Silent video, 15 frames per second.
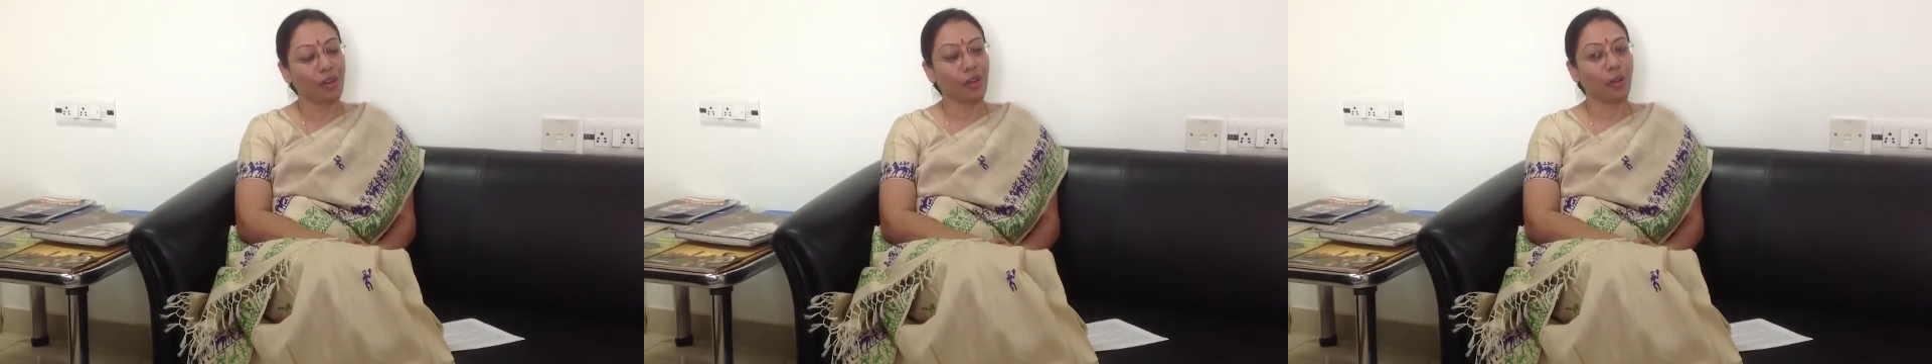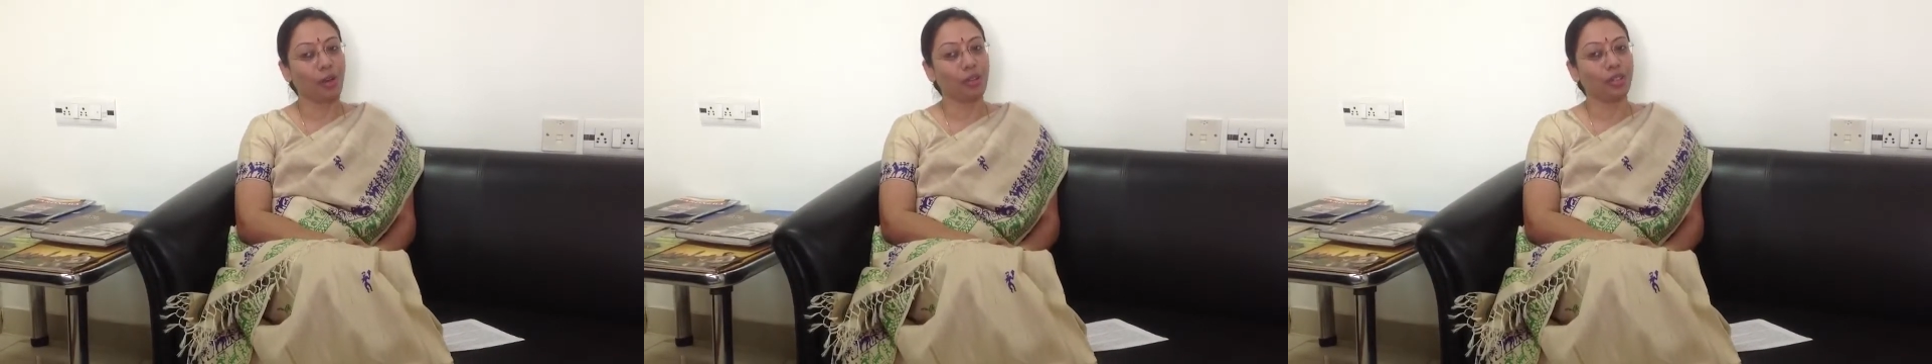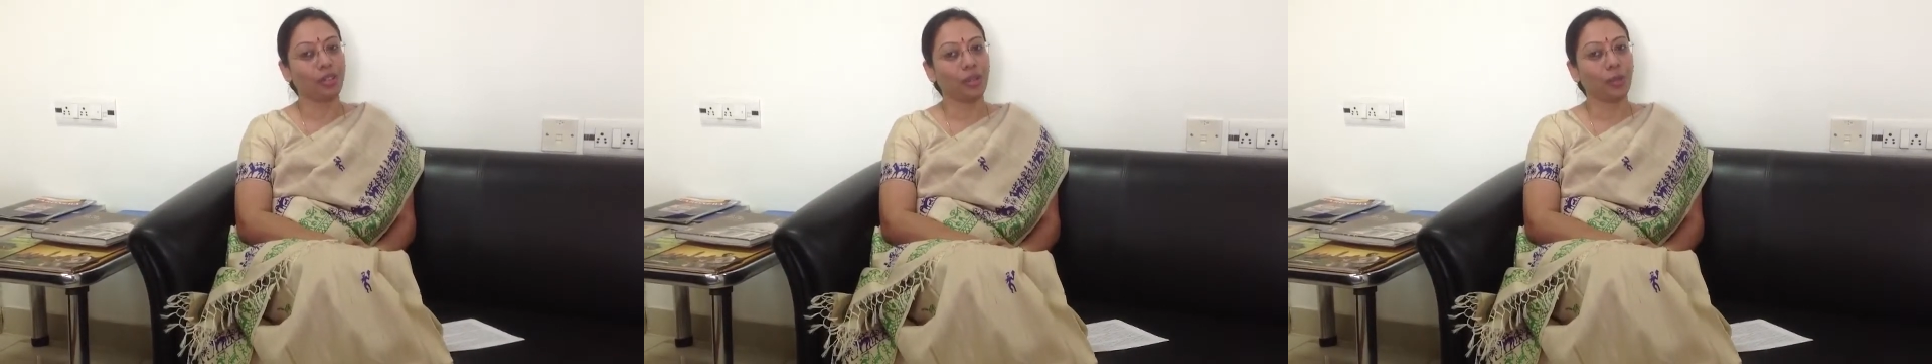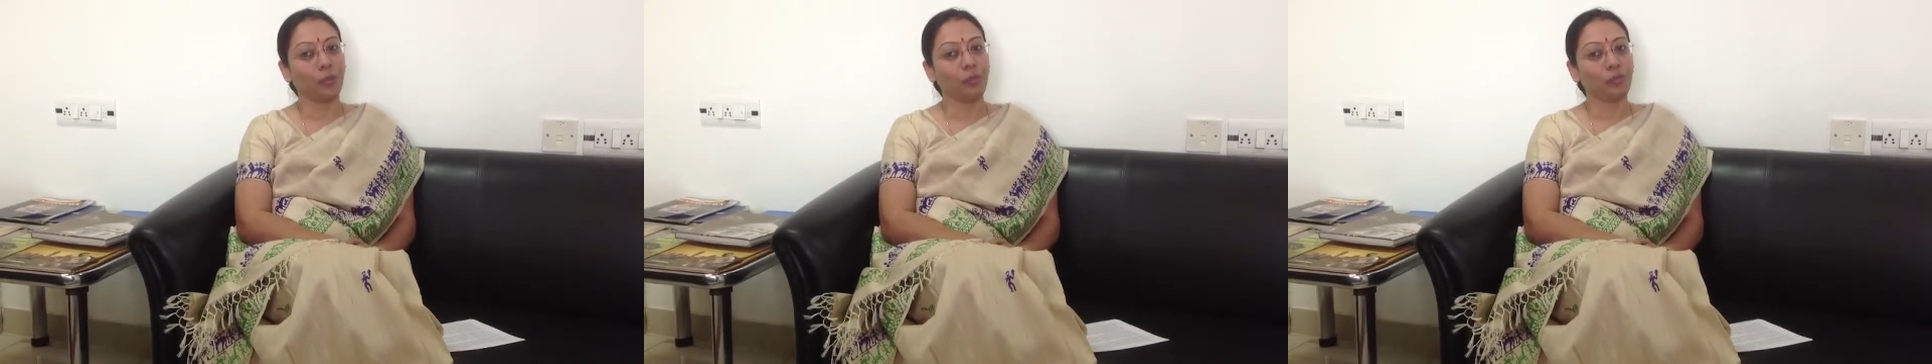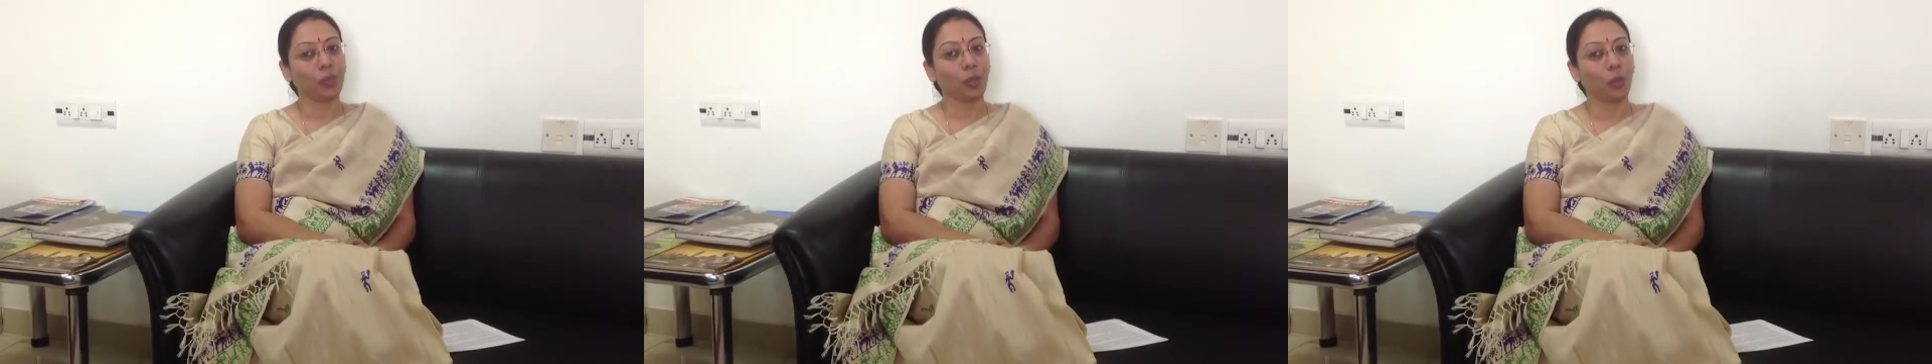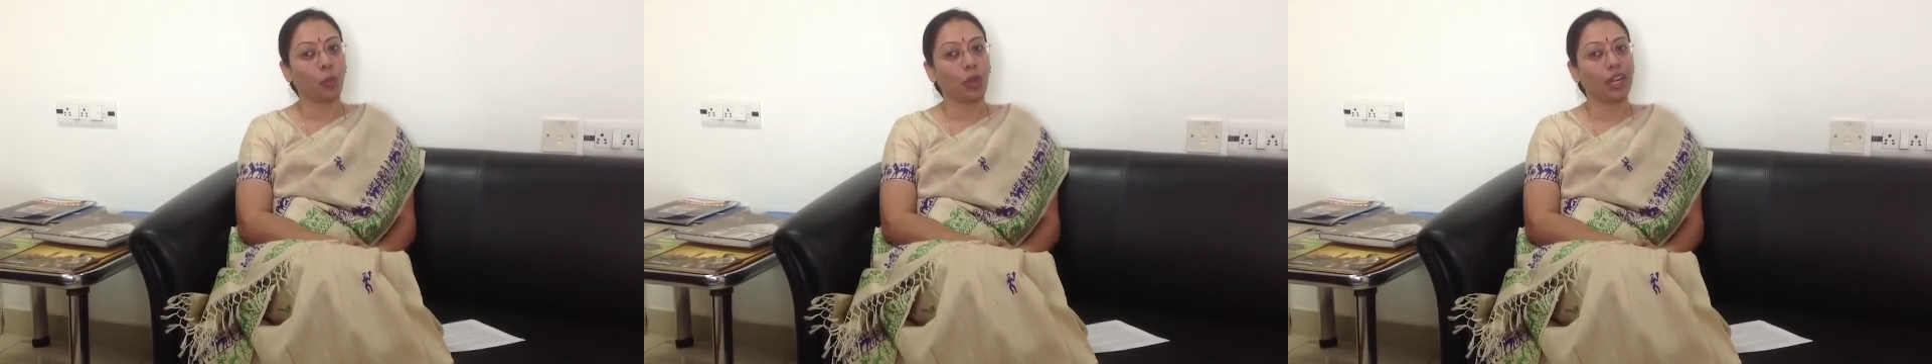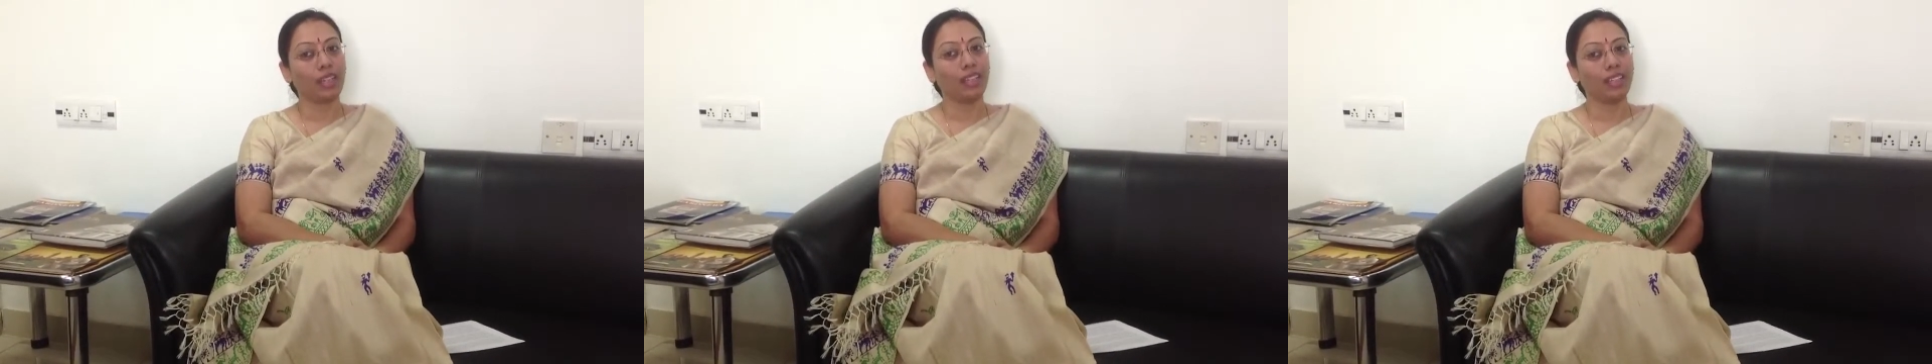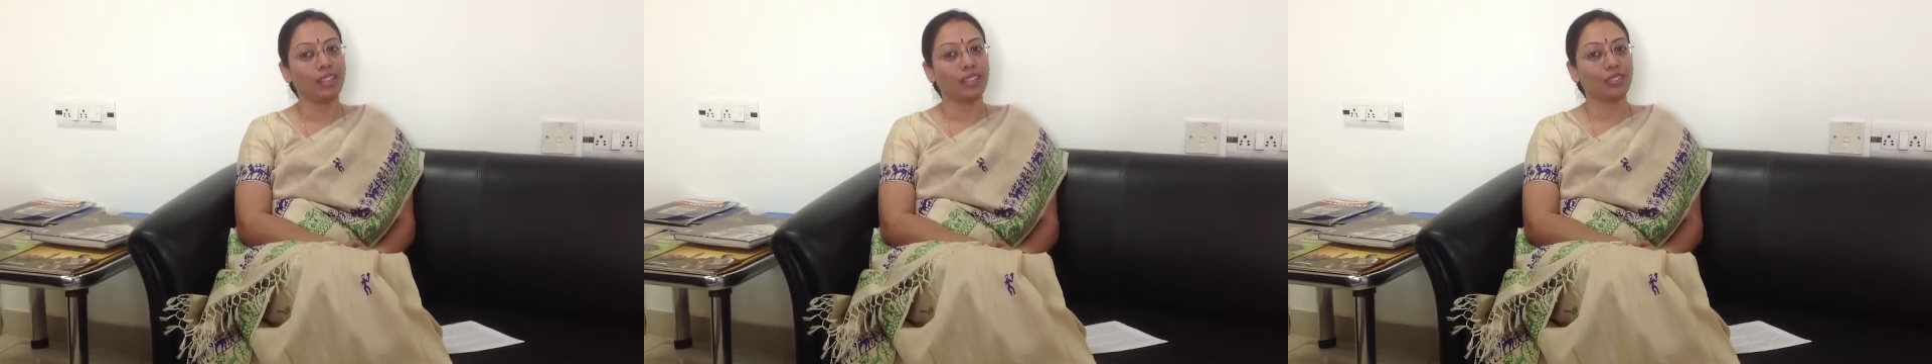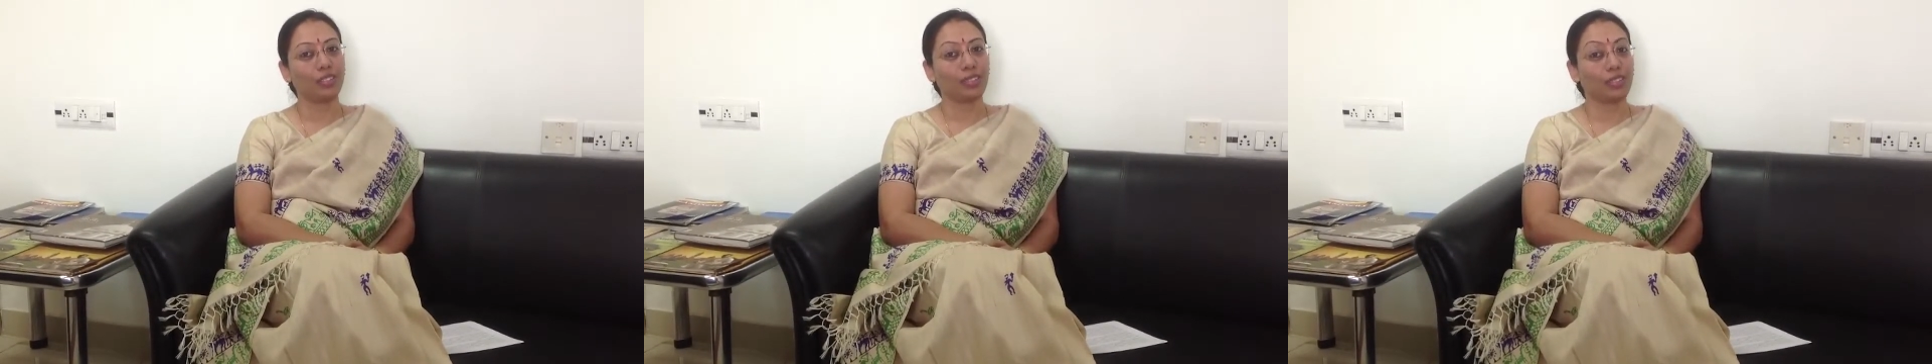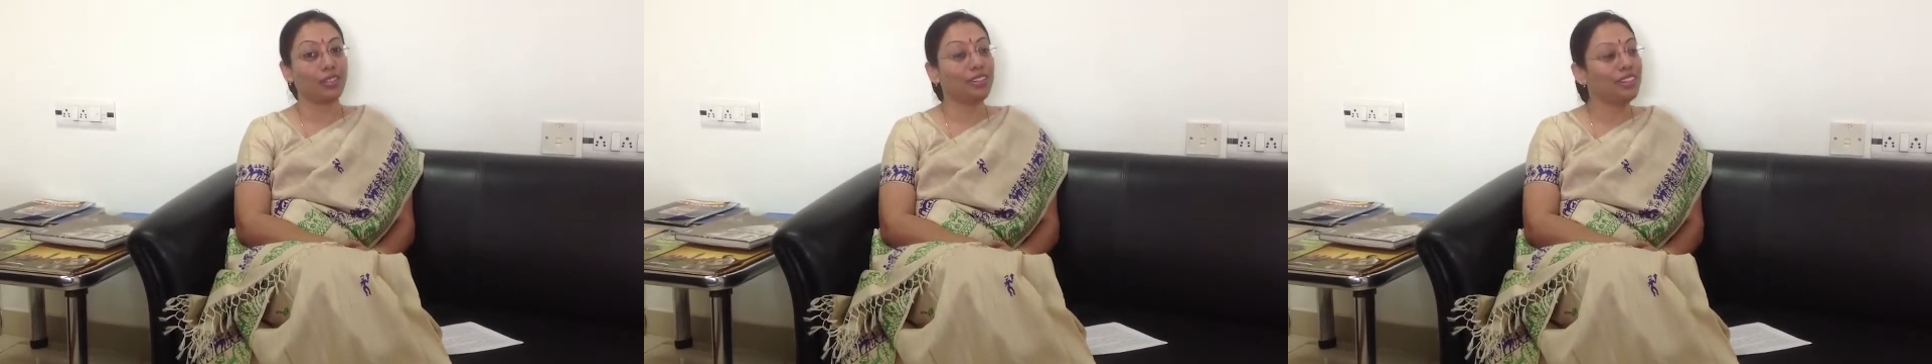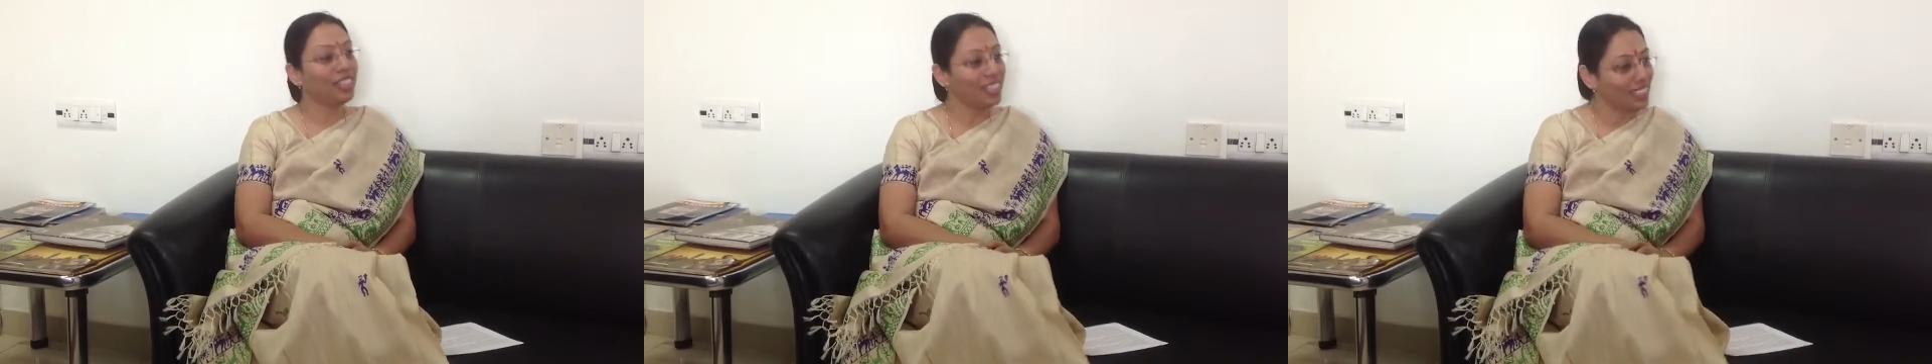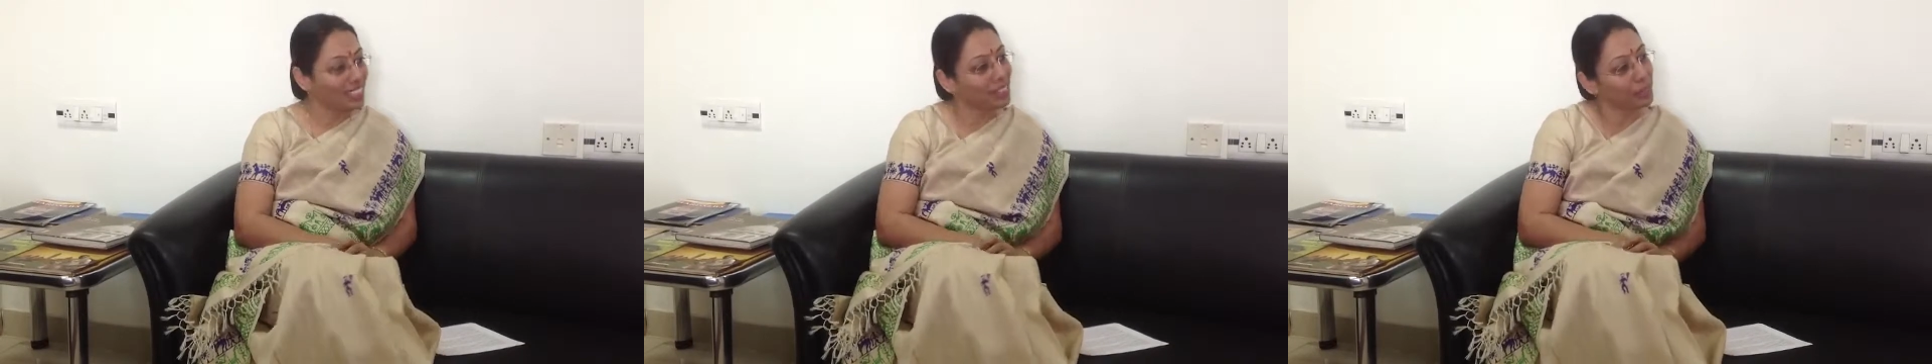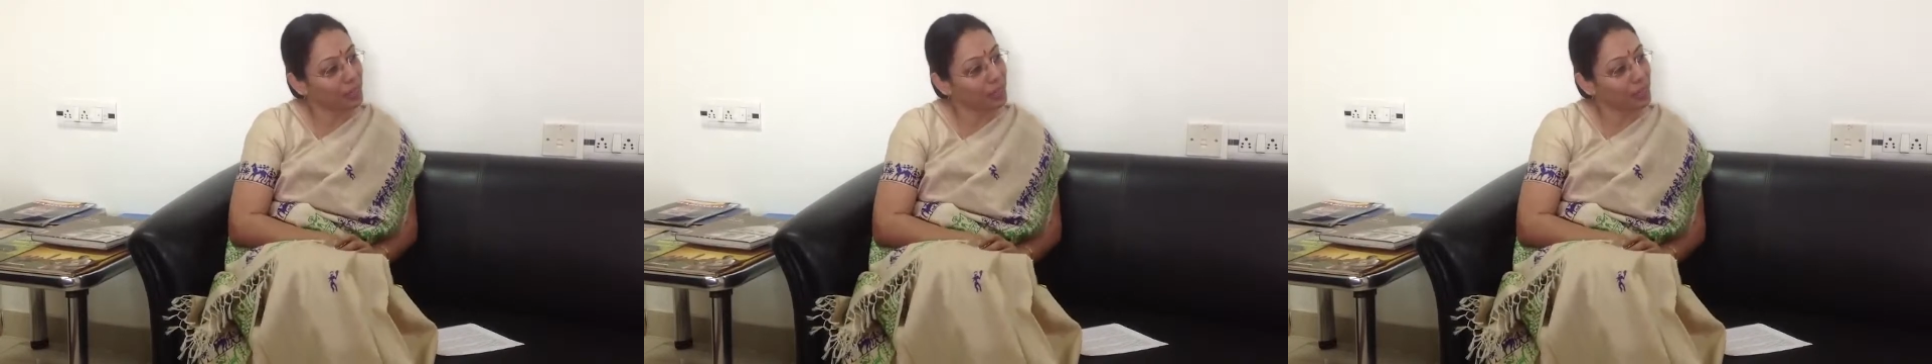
on why theories,